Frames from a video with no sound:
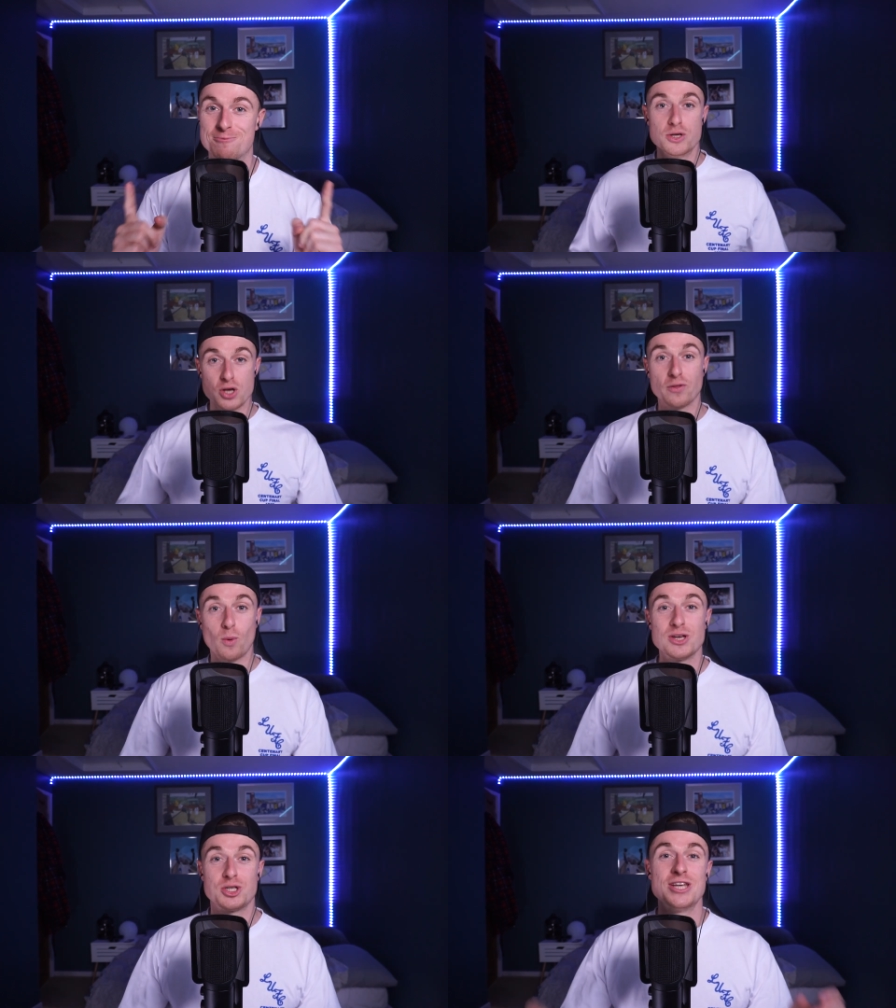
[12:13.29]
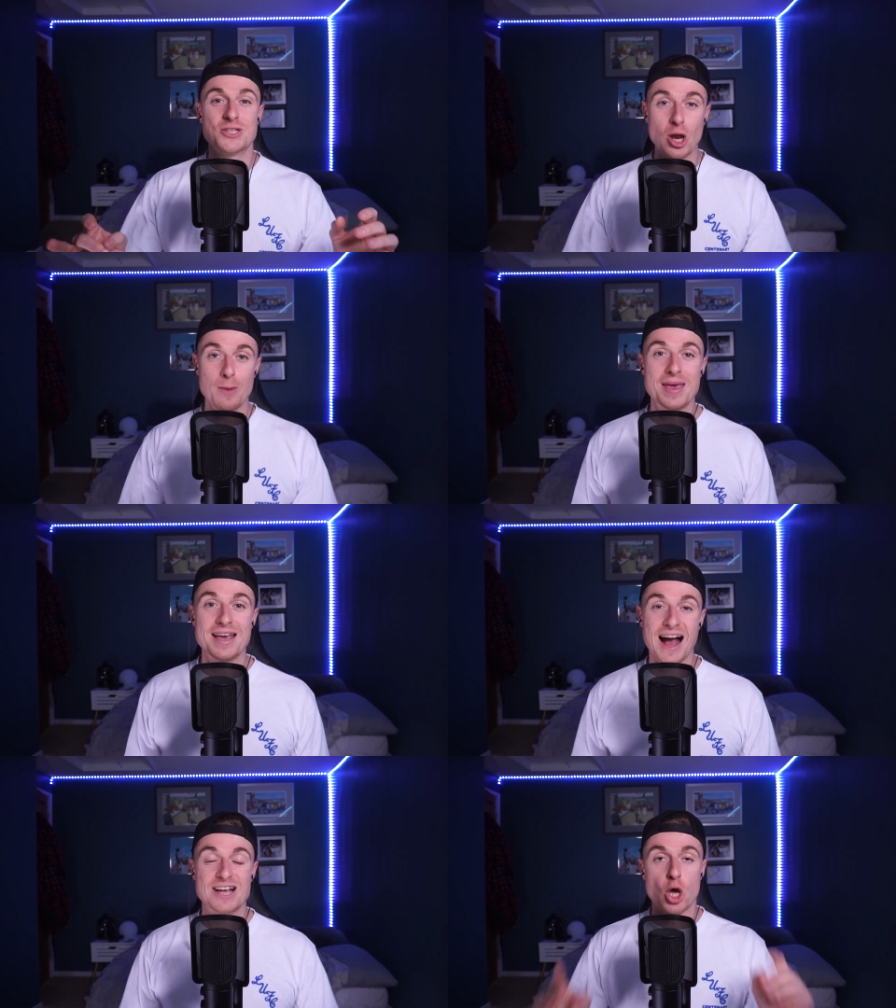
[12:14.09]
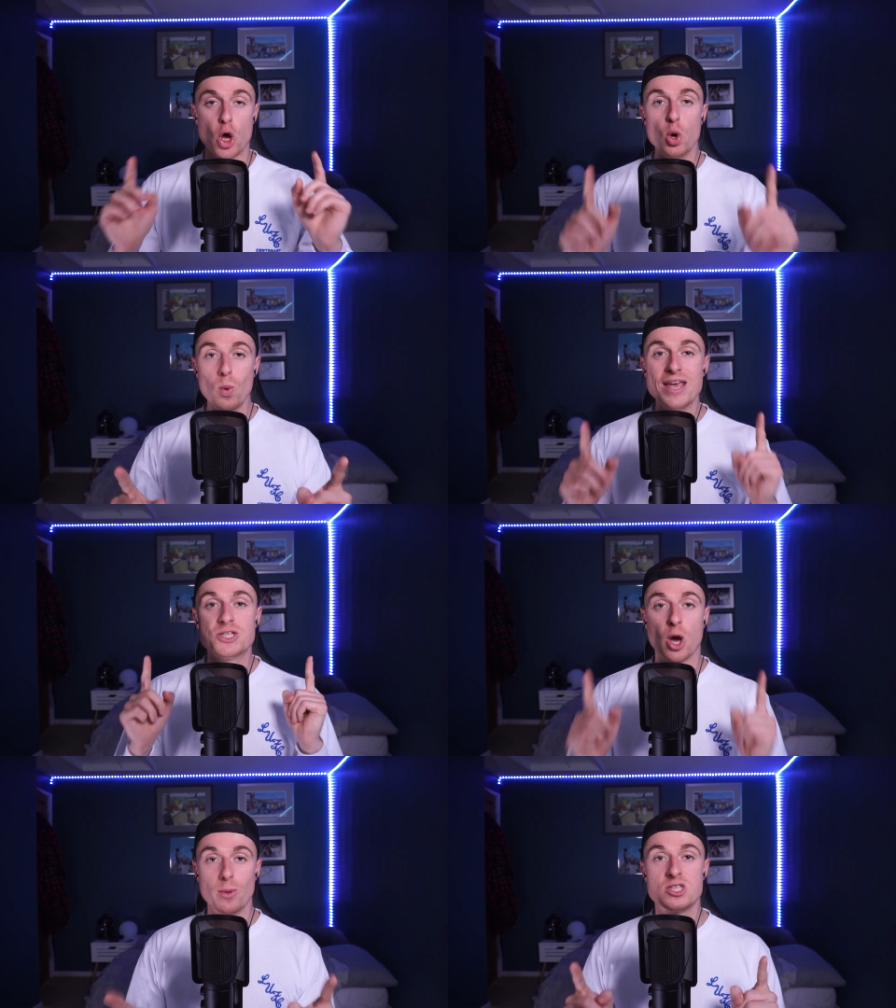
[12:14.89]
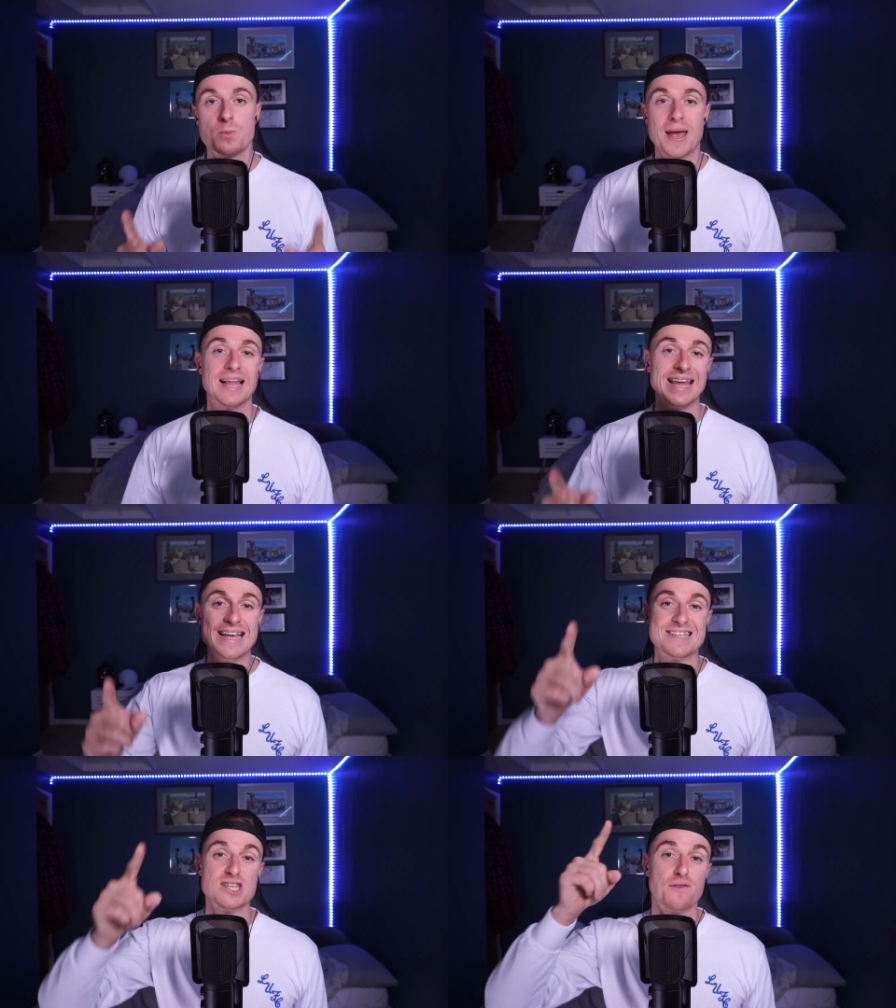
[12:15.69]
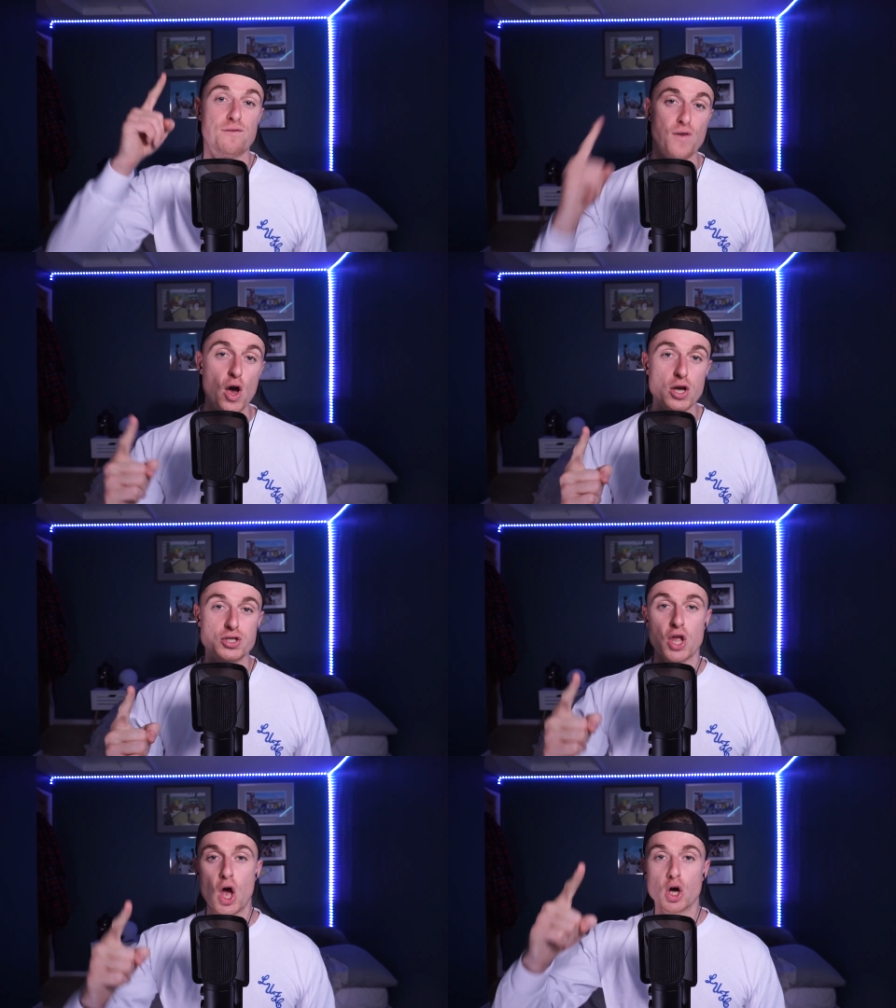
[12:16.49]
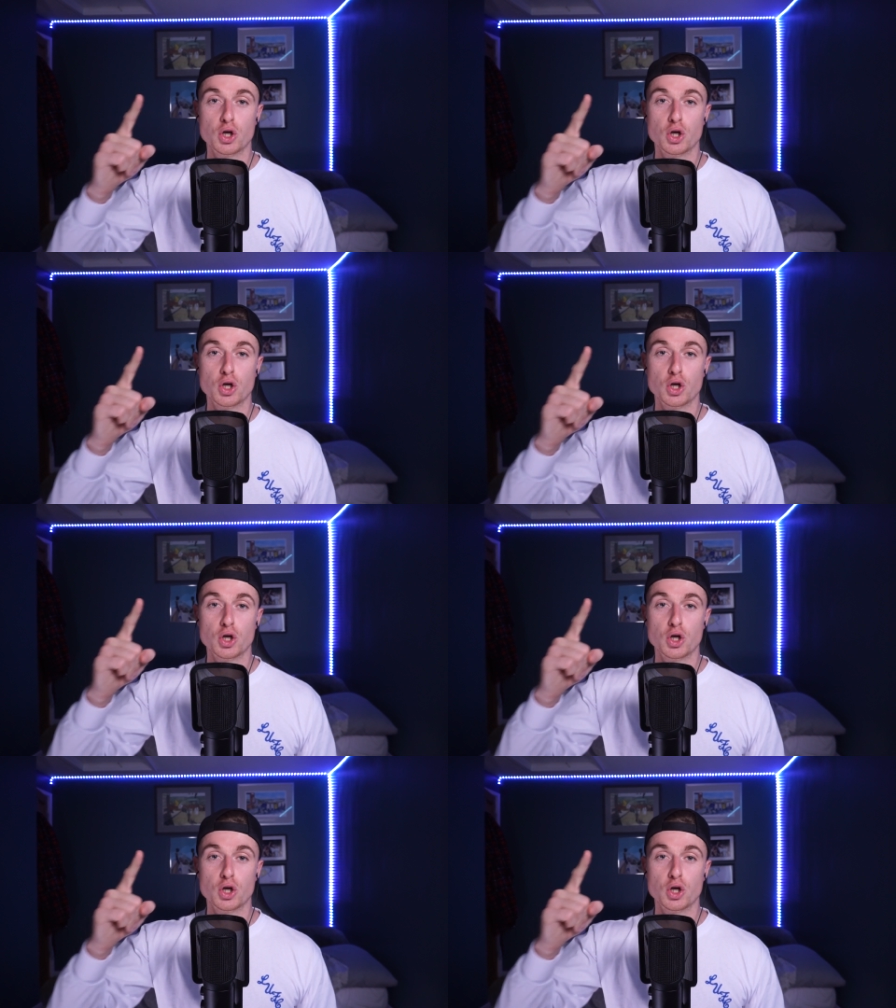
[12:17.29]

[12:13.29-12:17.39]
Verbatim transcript: So the question is going to be, guys, who is going to be Leeds' first